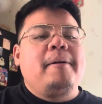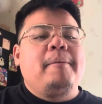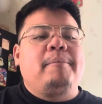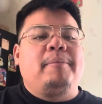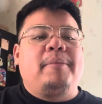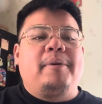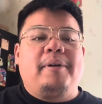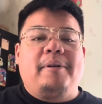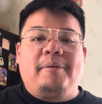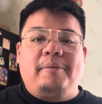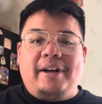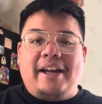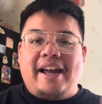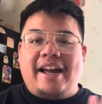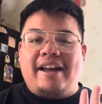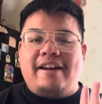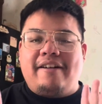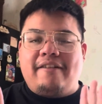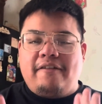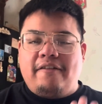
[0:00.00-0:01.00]
But we
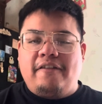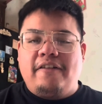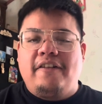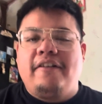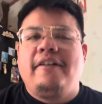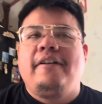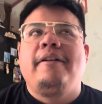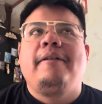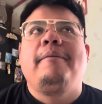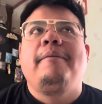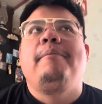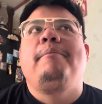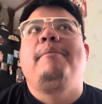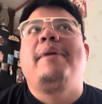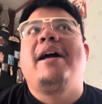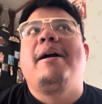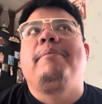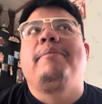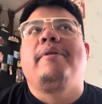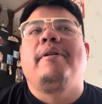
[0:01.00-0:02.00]
have
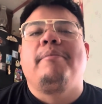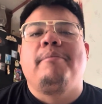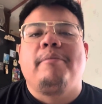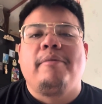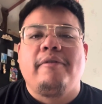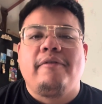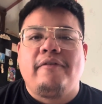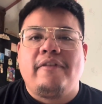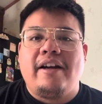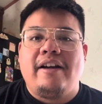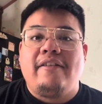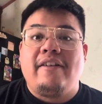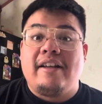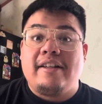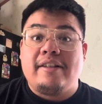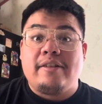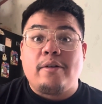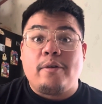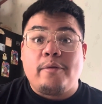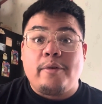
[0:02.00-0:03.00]
map number 5
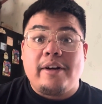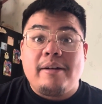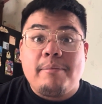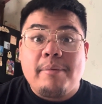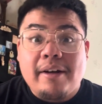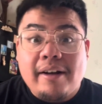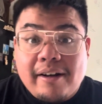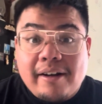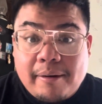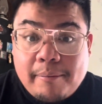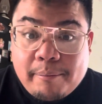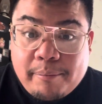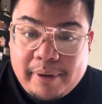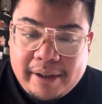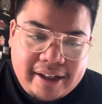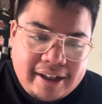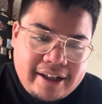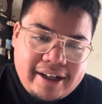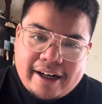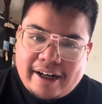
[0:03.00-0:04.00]
has already been
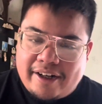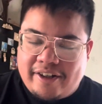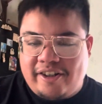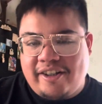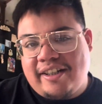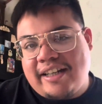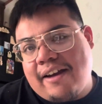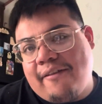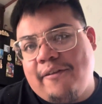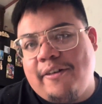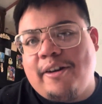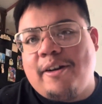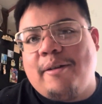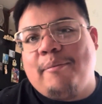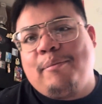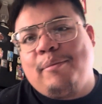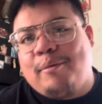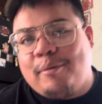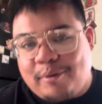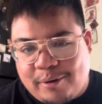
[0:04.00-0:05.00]
completed. I just haven't
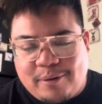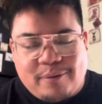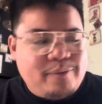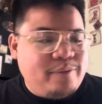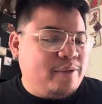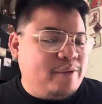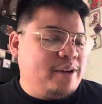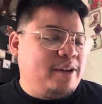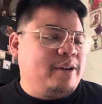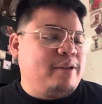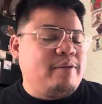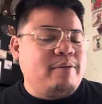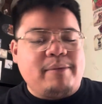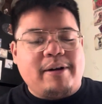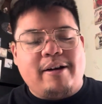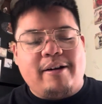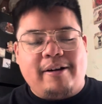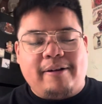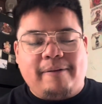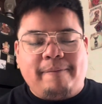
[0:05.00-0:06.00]
uploaded the video
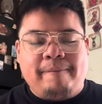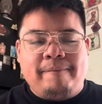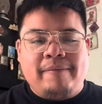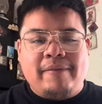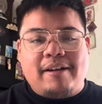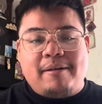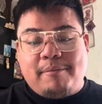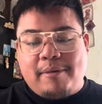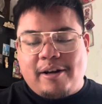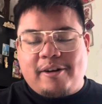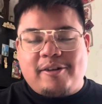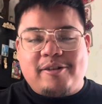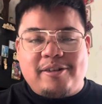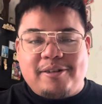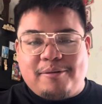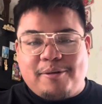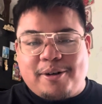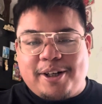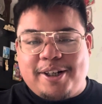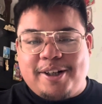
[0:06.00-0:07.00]
about it. I'm actually
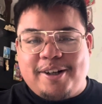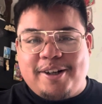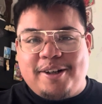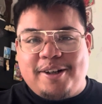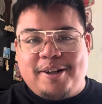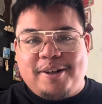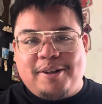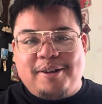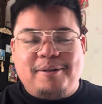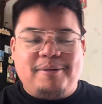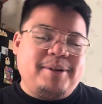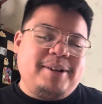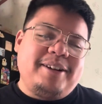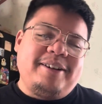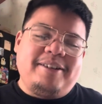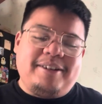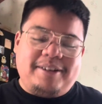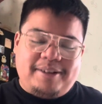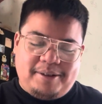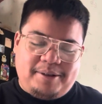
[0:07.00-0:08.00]
working on another one.
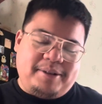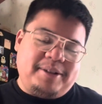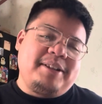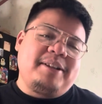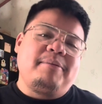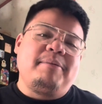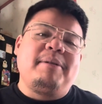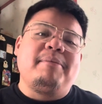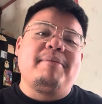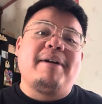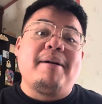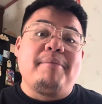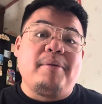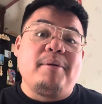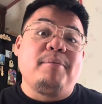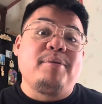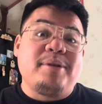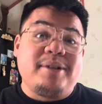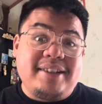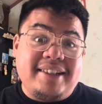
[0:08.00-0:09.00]
Right? This is going to be map
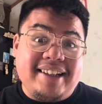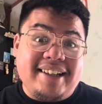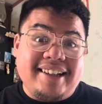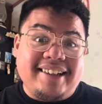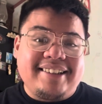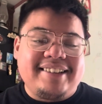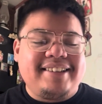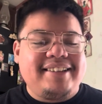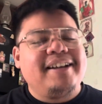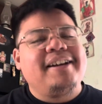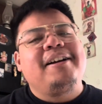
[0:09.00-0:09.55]
number 6.